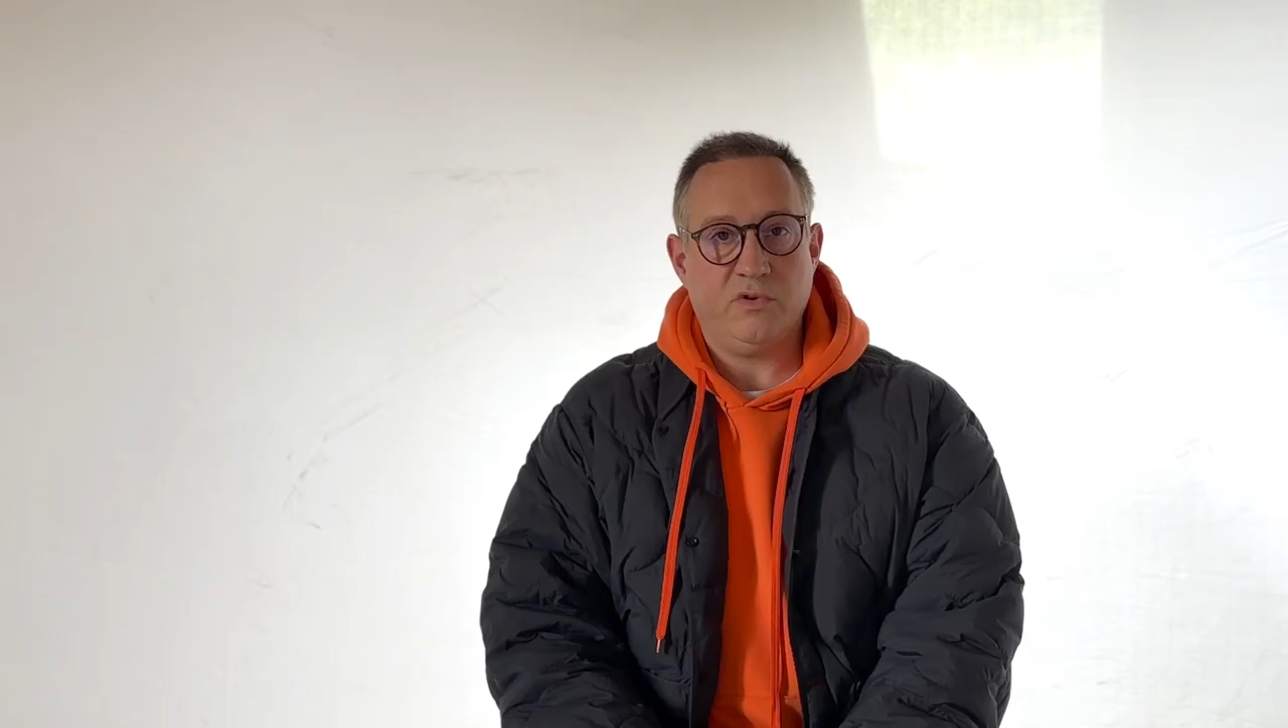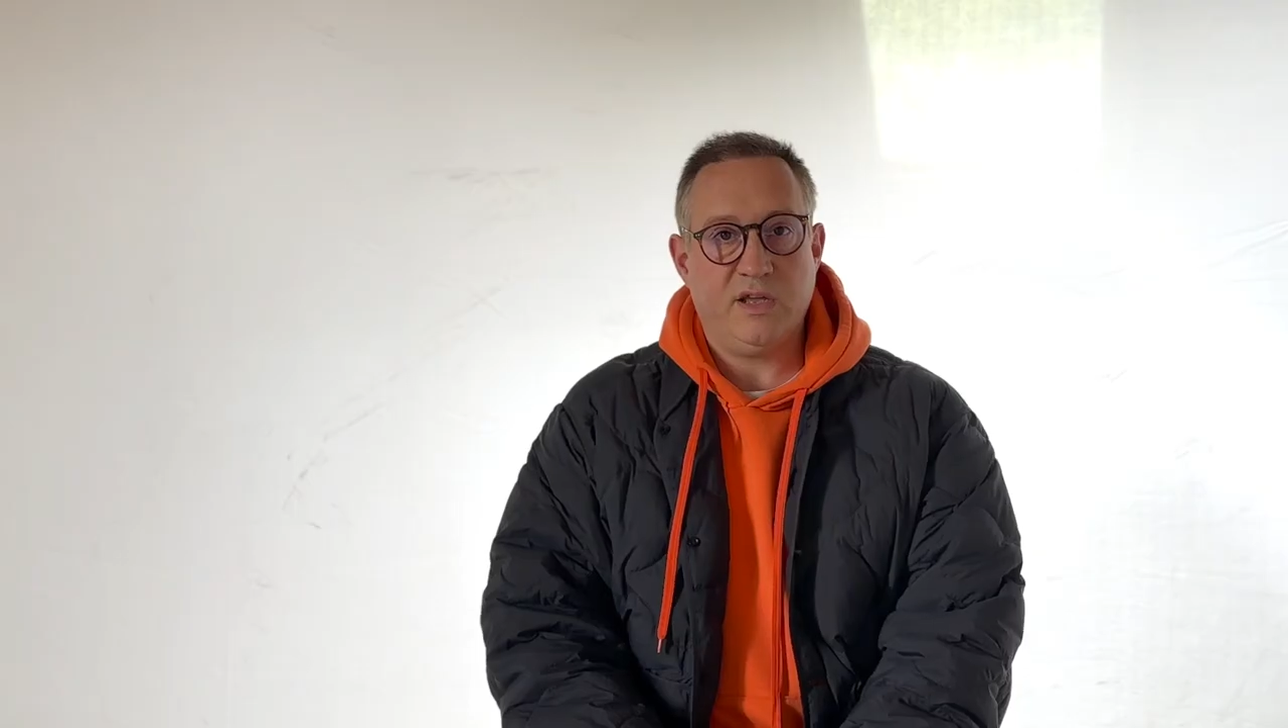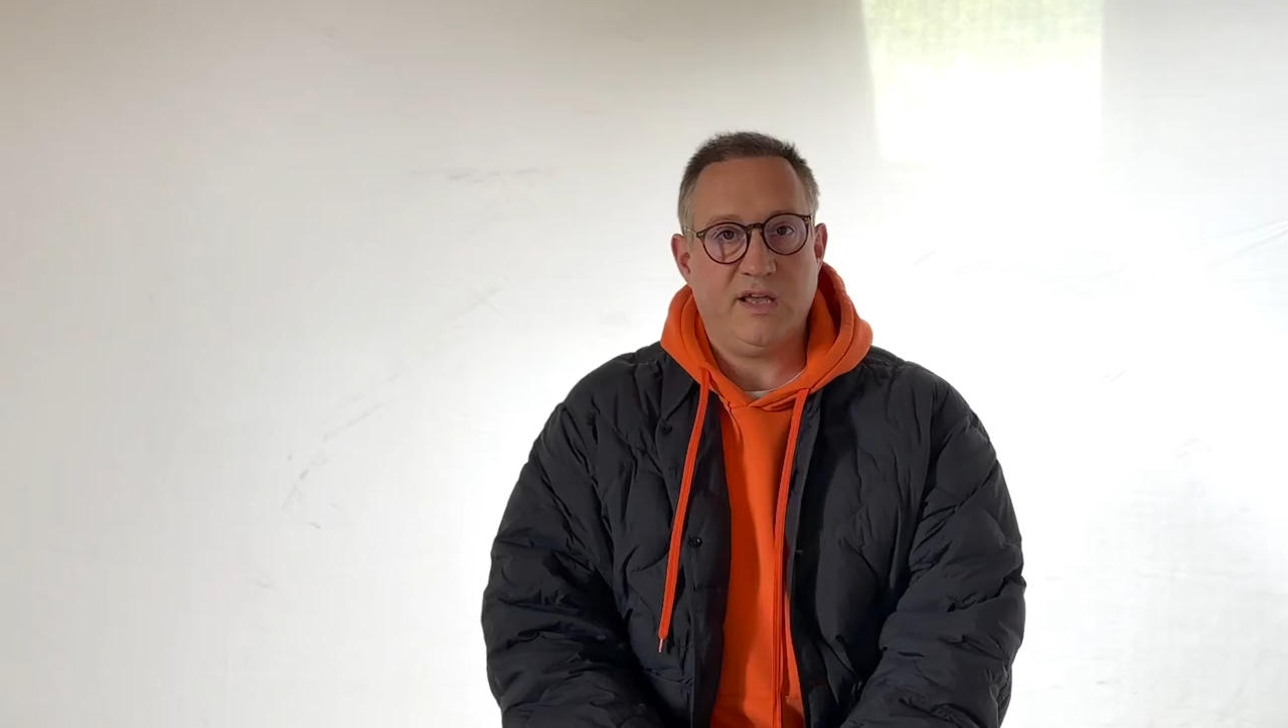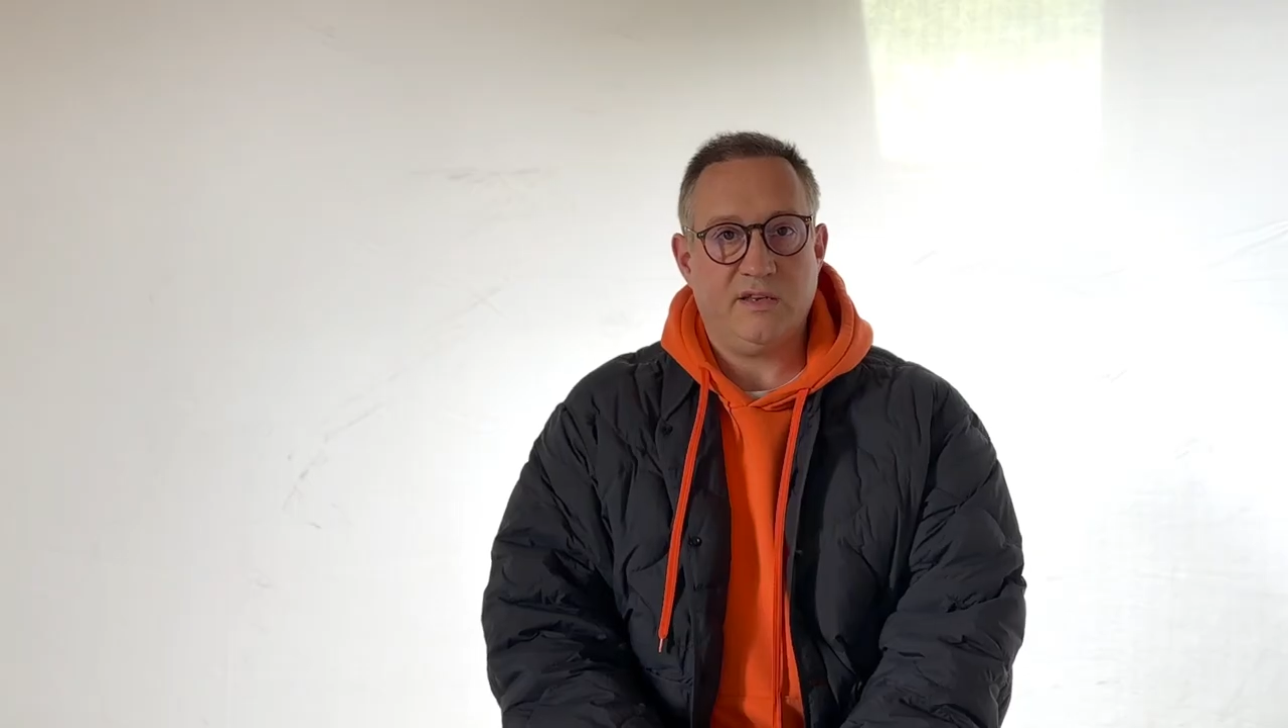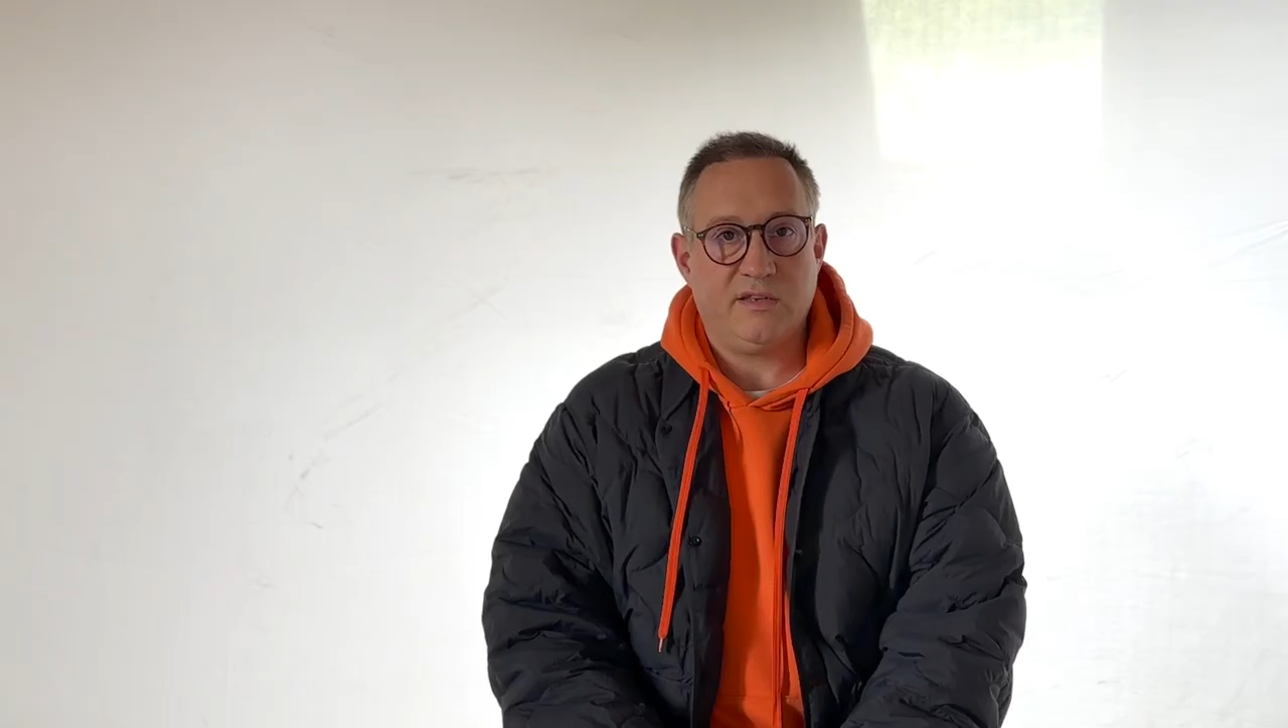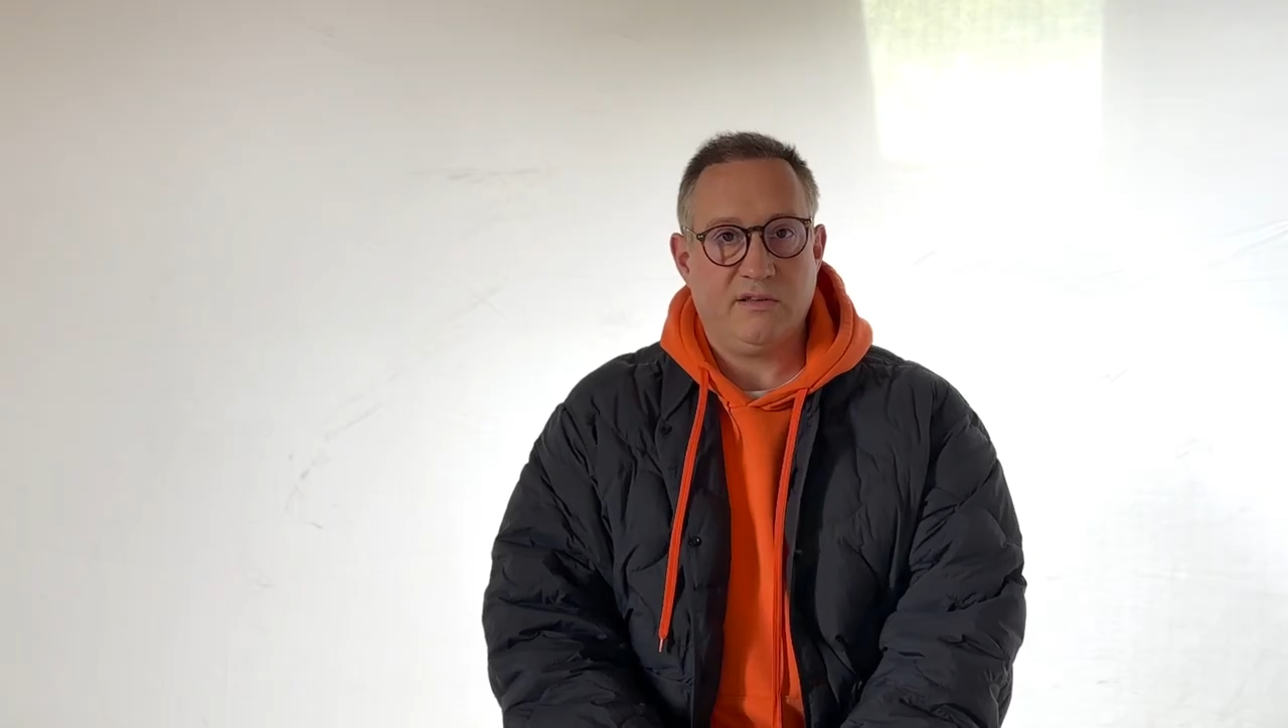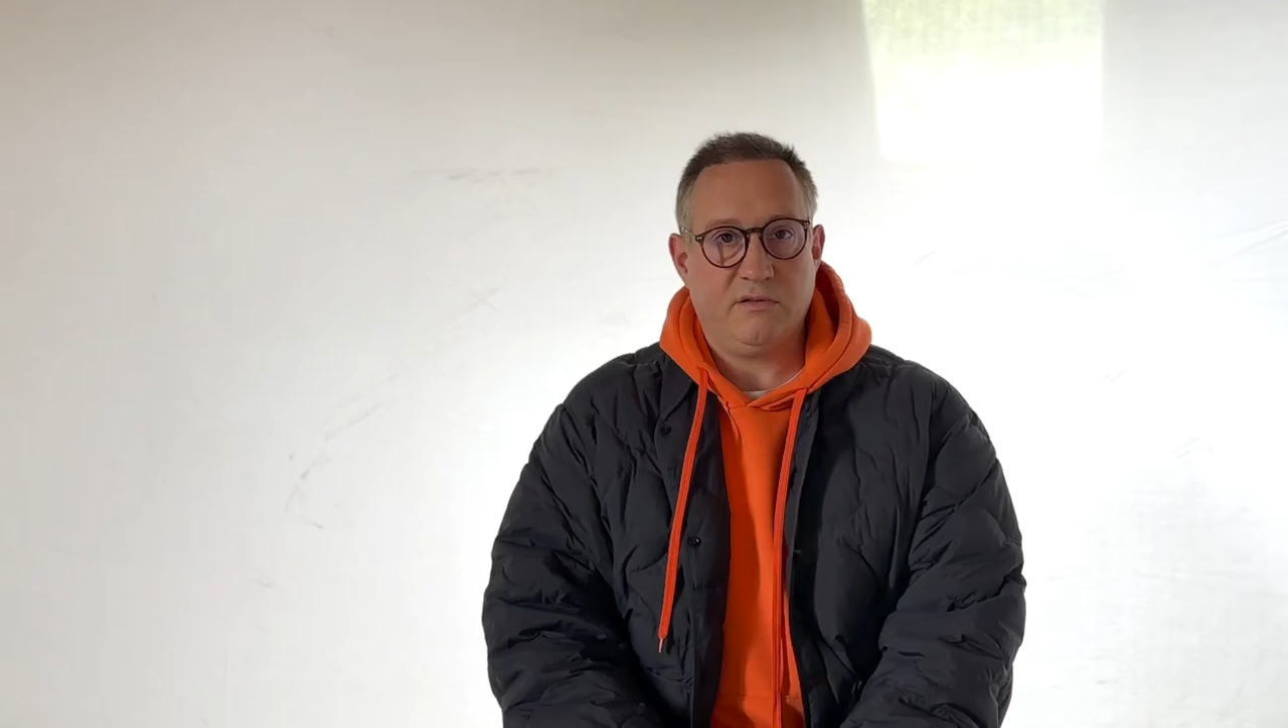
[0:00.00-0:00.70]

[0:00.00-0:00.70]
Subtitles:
hit